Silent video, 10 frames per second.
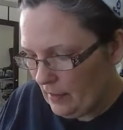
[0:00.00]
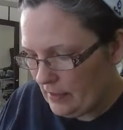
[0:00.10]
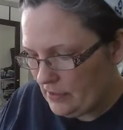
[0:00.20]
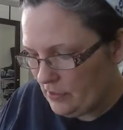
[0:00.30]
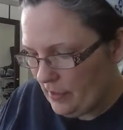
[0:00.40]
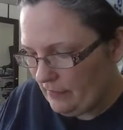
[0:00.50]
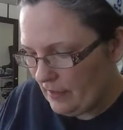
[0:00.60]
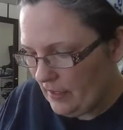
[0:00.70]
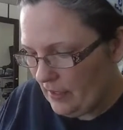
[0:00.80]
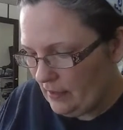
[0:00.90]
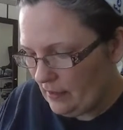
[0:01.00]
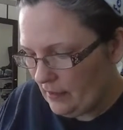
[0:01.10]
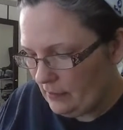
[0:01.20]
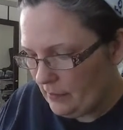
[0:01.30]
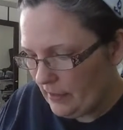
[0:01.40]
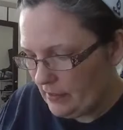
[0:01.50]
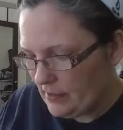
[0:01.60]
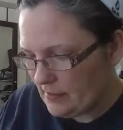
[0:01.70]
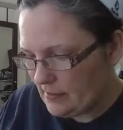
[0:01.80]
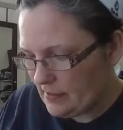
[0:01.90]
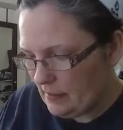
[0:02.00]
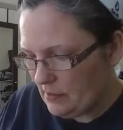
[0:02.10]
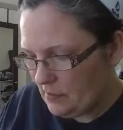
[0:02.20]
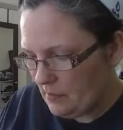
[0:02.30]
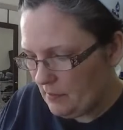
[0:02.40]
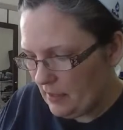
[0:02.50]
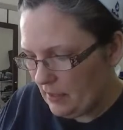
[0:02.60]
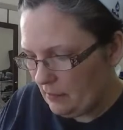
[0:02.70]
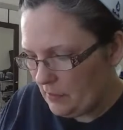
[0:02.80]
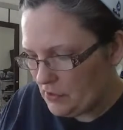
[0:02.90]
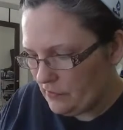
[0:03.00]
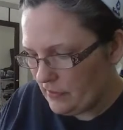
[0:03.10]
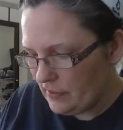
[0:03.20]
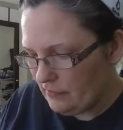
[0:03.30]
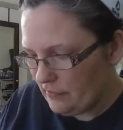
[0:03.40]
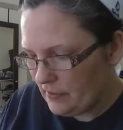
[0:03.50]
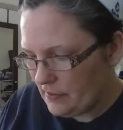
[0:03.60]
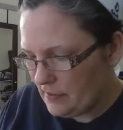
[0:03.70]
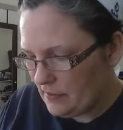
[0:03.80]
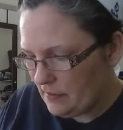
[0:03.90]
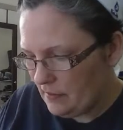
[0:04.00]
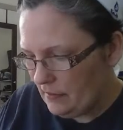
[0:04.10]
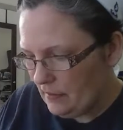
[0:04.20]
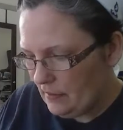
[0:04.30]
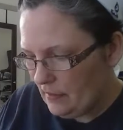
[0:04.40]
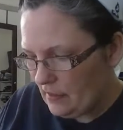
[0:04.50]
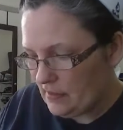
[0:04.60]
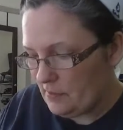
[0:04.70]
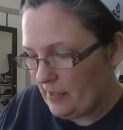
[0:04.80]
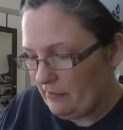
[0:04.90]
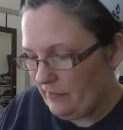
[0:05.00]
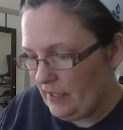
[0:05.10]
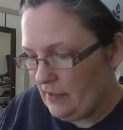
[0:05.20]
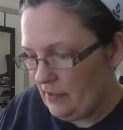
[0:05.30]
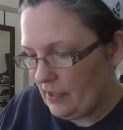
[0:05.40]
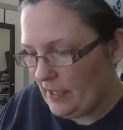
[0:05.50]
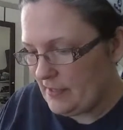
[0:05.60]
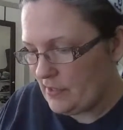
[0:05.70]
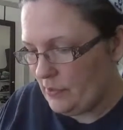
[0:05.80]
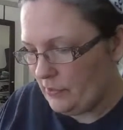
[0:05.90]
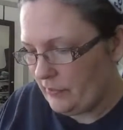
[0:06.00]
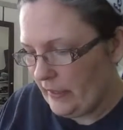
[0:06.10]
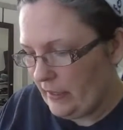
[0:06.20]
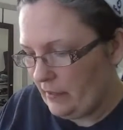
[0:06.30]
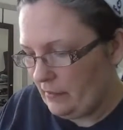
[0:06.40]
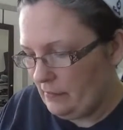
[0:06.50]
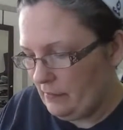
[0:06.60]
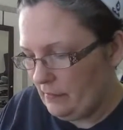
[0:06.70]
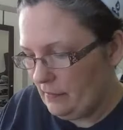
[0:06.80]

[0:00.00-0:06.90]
I do have the heat on, but it doesn't seem to be making much of a difference because my feet are ice cold right now.